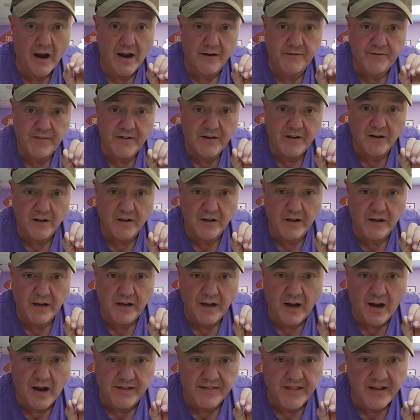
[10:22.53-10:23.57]
I
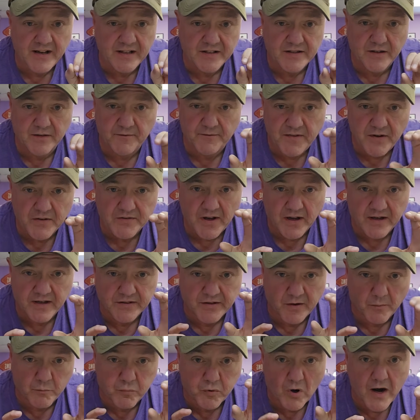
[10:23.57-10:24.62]
think it feels like
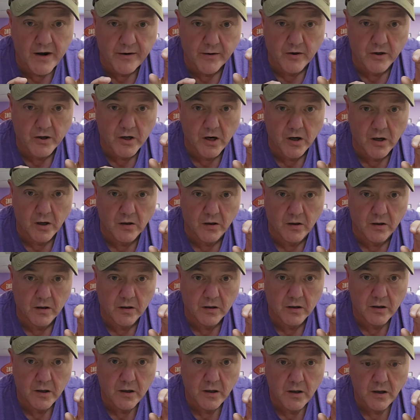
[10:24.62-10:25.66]
it's a brighter color,
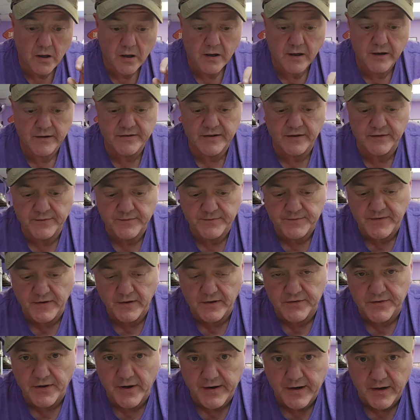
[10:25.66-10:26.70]
because it
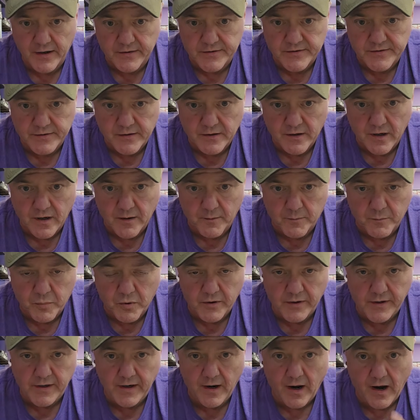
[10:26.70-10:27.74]
feels like it's a
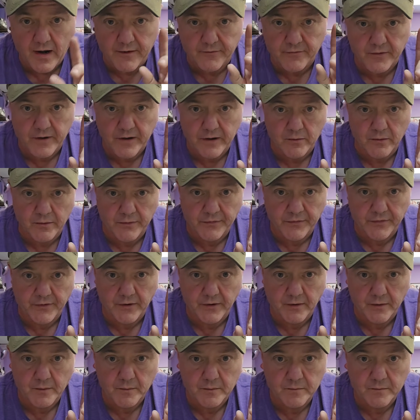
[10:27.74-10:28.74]
pretty high frequency.